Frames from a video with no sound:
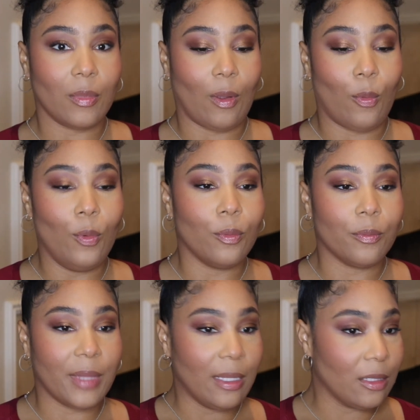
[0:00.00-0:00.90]
Oh,
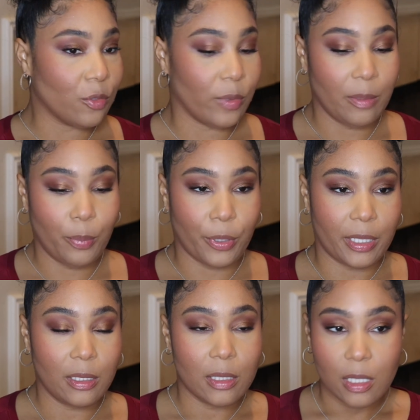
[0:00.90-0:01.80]
that looks really
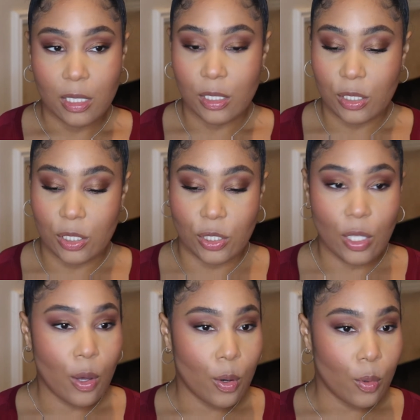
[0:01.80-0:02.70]
pretty.
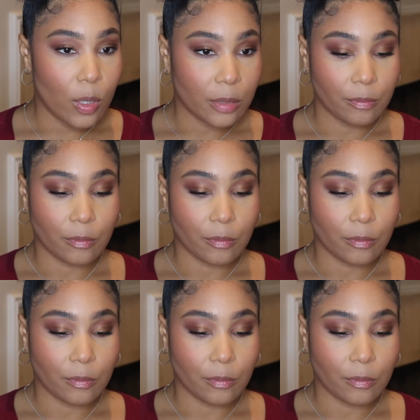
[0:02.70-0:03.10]
So